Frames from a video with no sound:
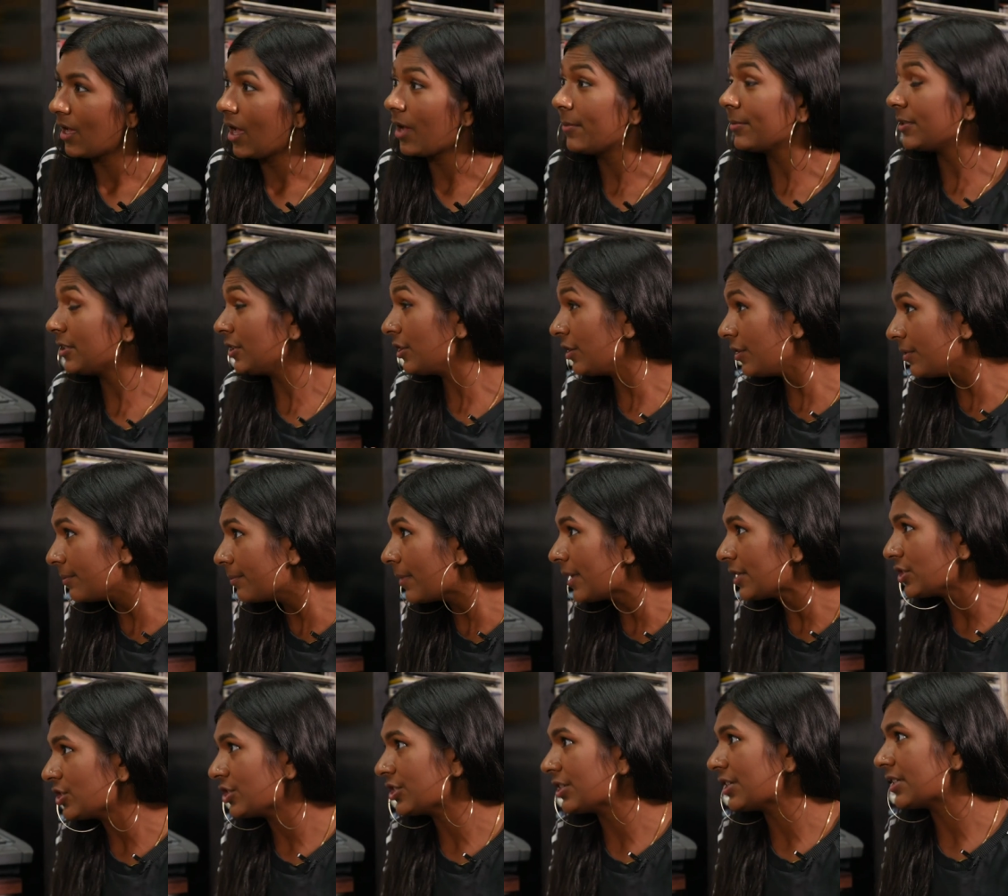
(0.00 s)
I mean, you
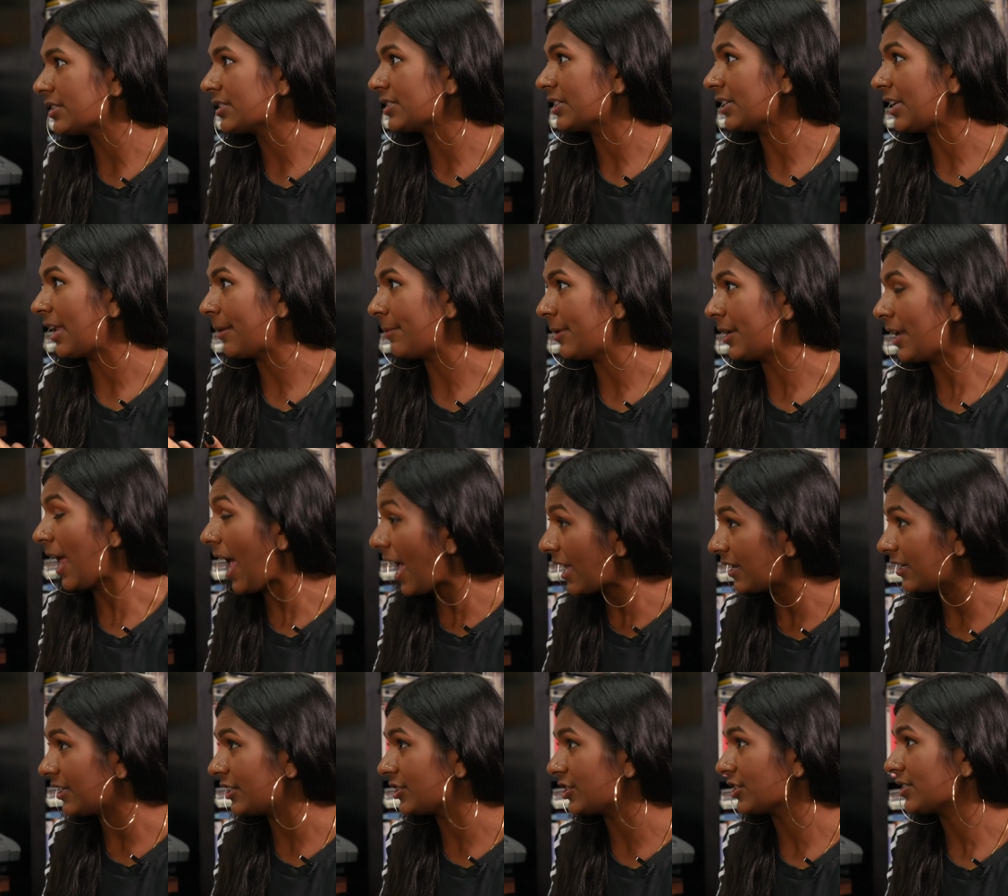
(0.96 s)
mentioned Clement
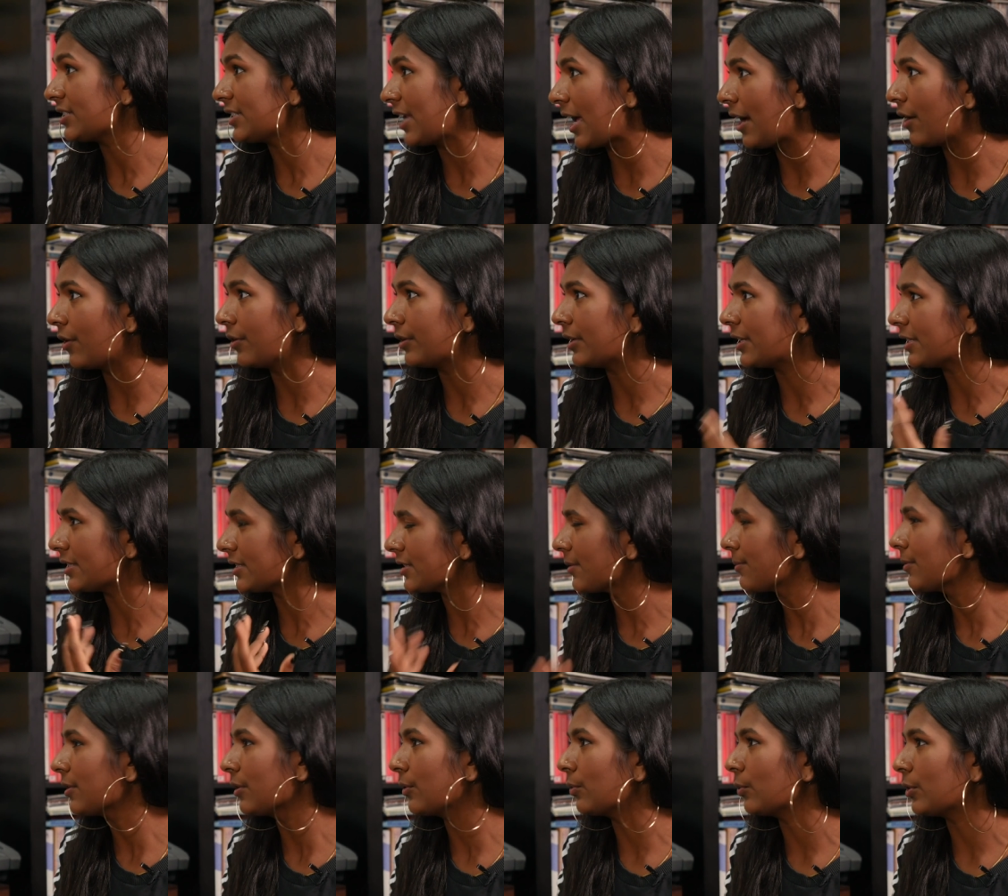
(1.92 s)
Attlee just now, and it's
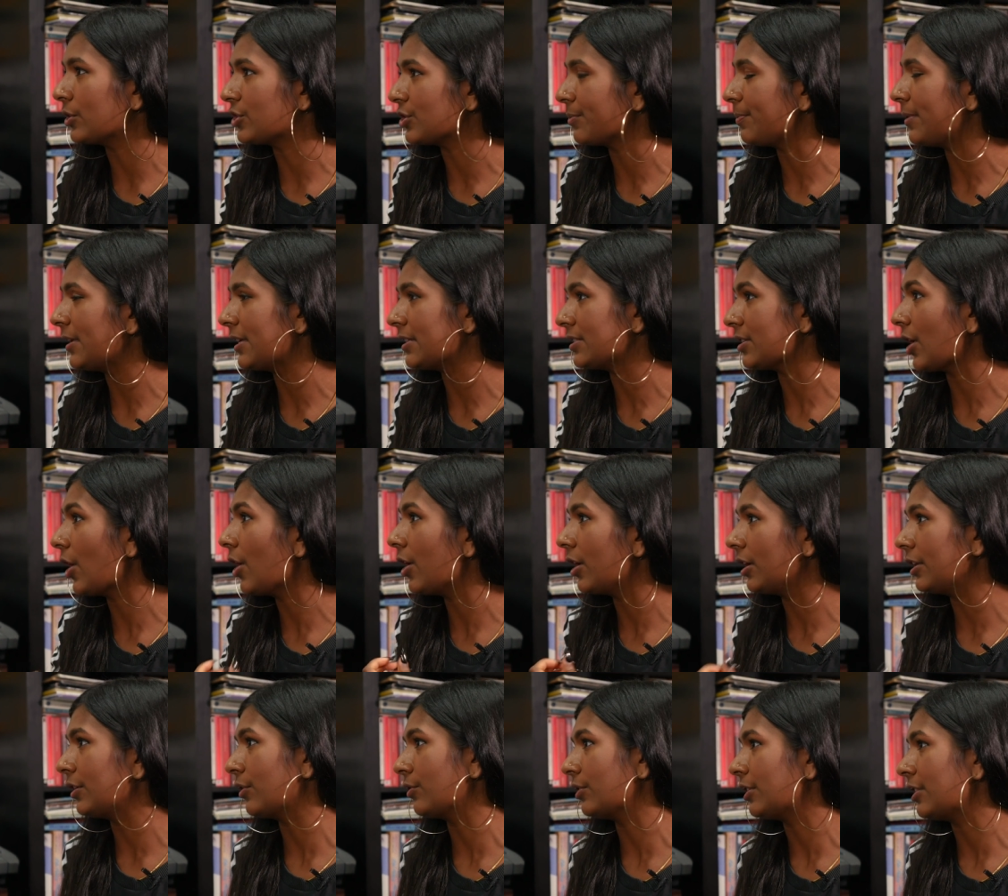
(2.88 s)
something which appears
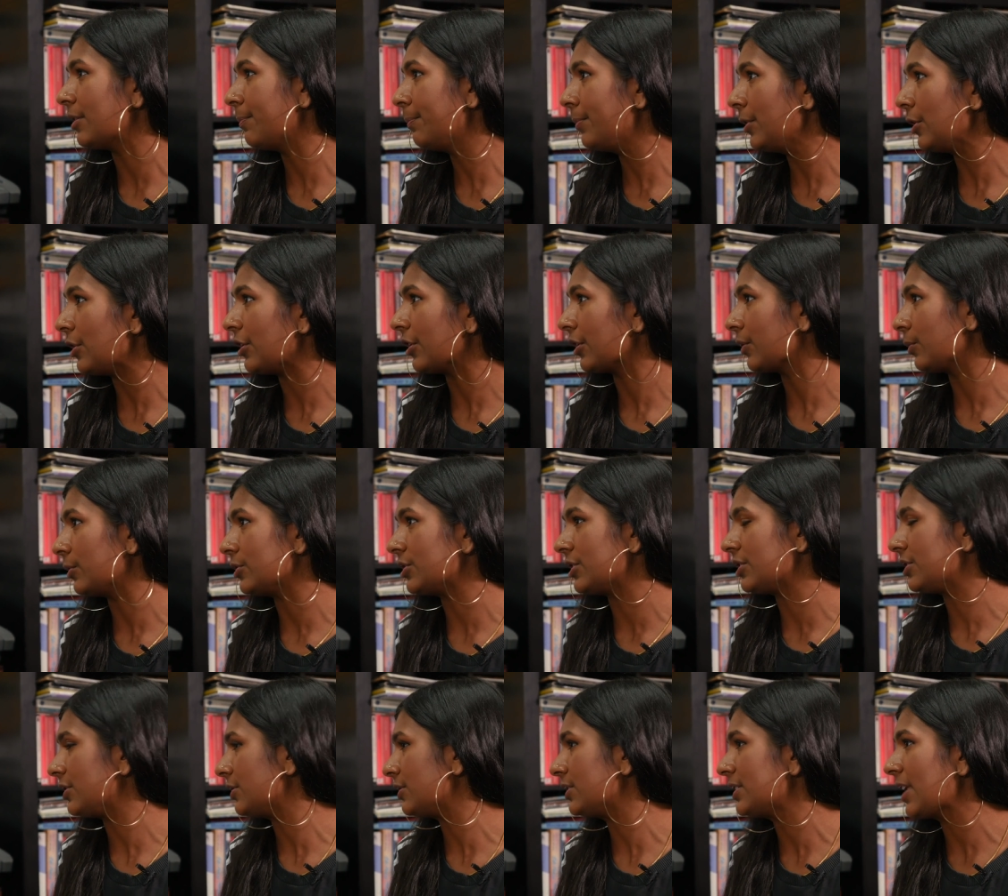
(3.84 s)
early on in the book,
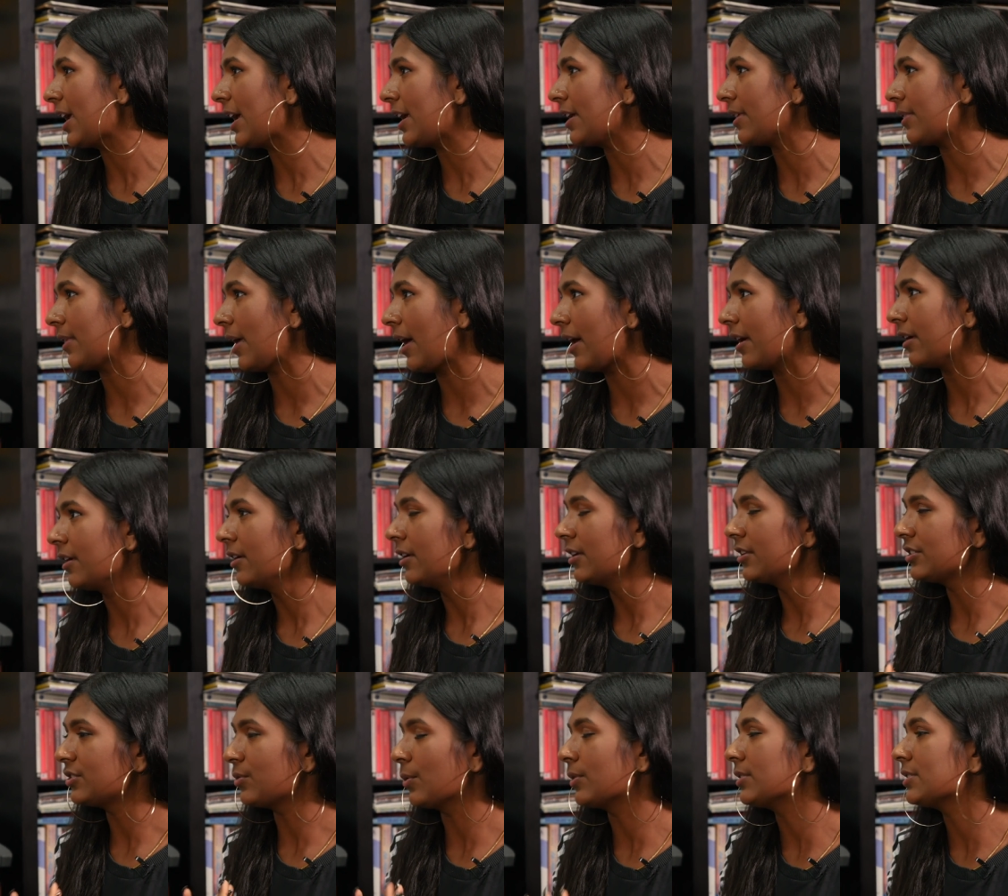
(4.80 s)
which is you say that
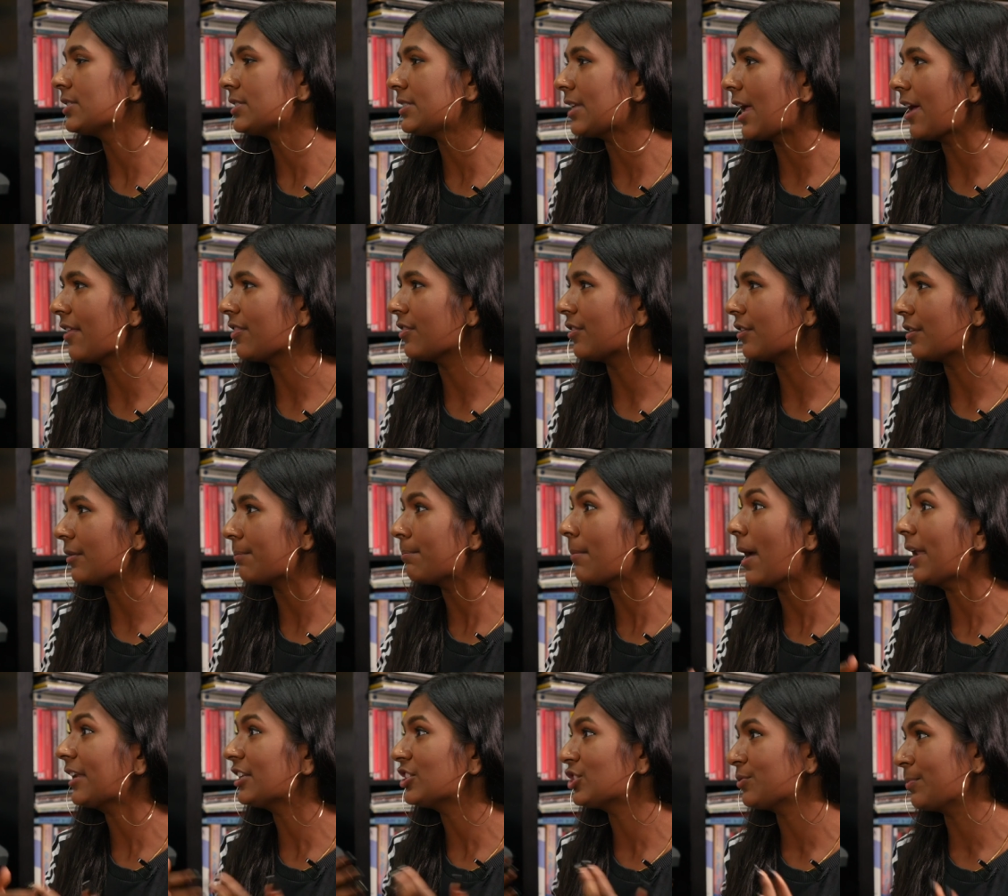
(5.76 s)
to understand the
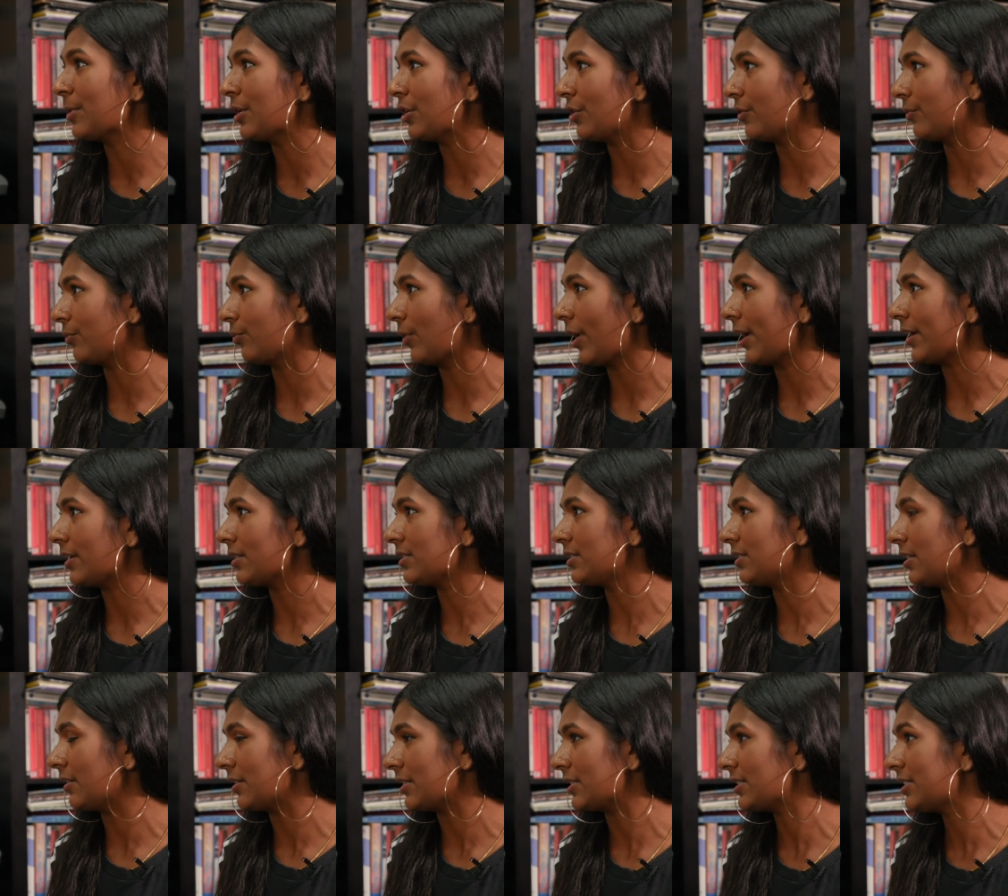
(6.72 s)
management of
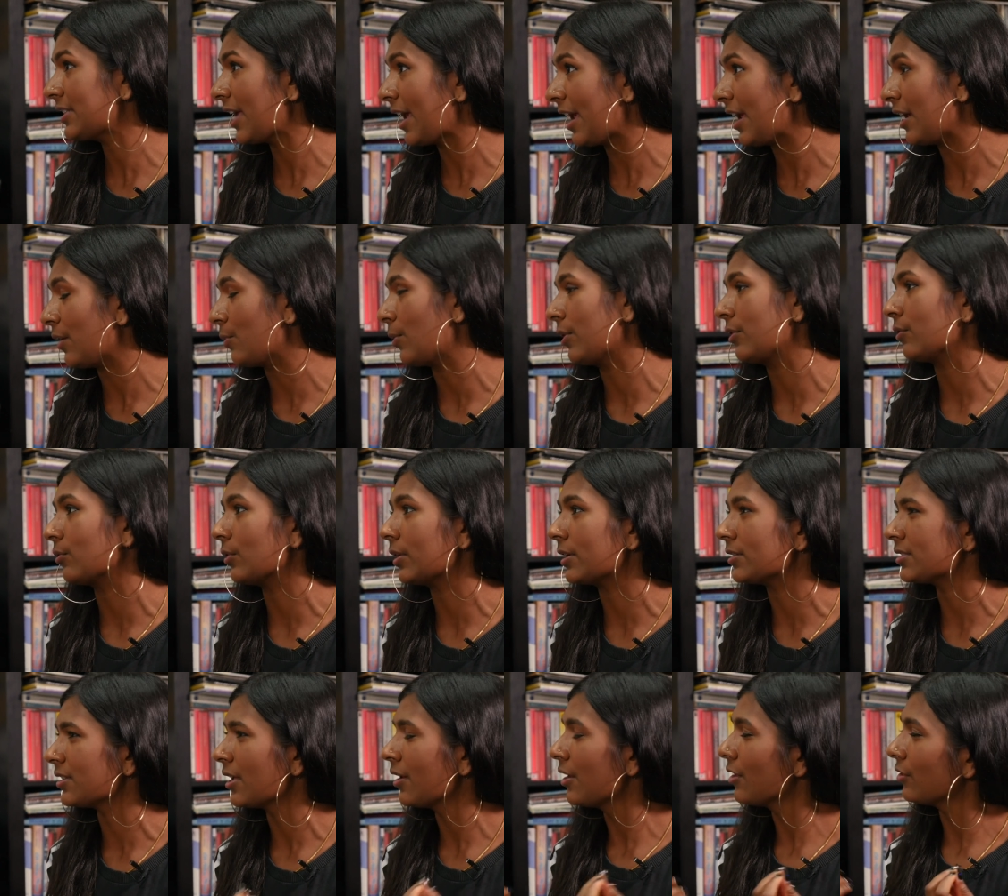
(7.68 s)
race to this day, whether
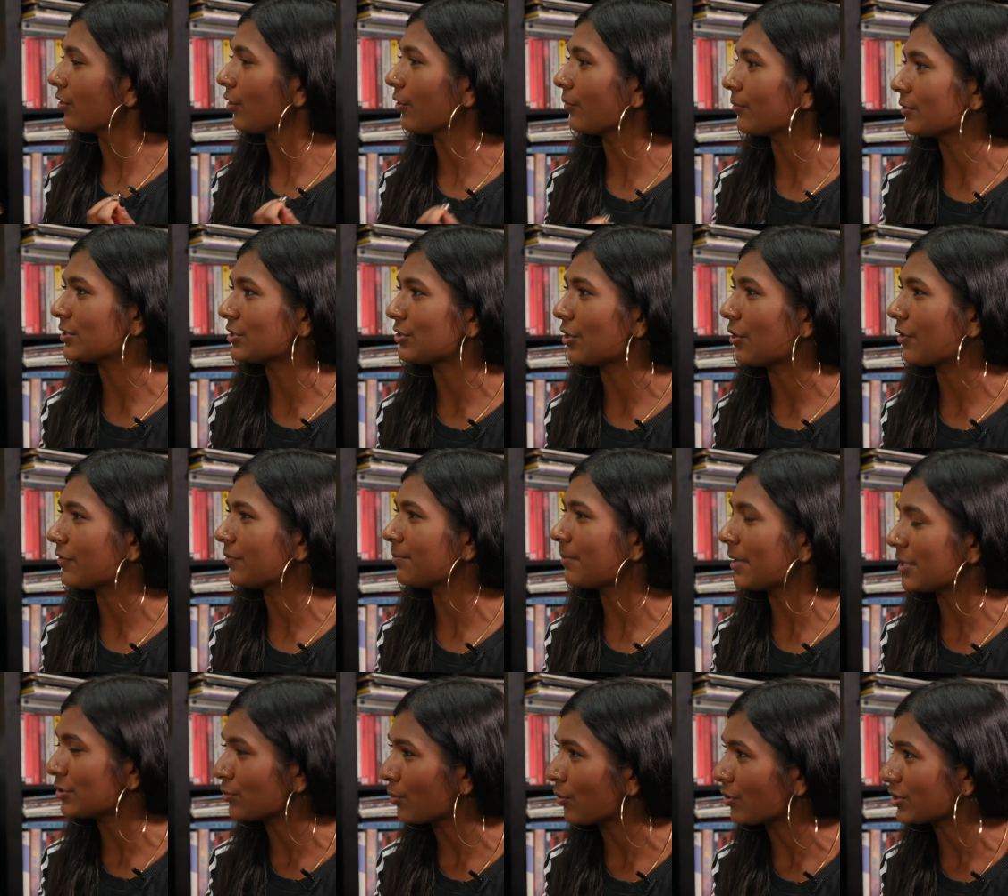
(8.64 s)
it's the overstaffed
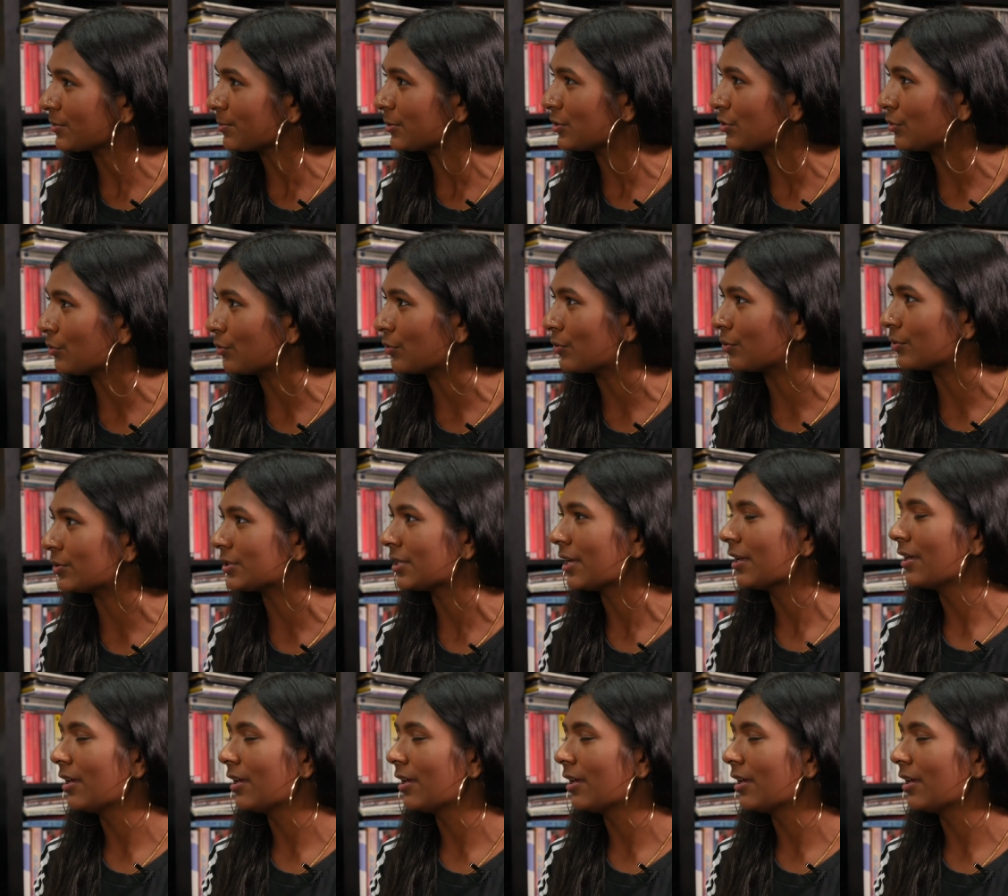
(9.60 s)
mental hospitals,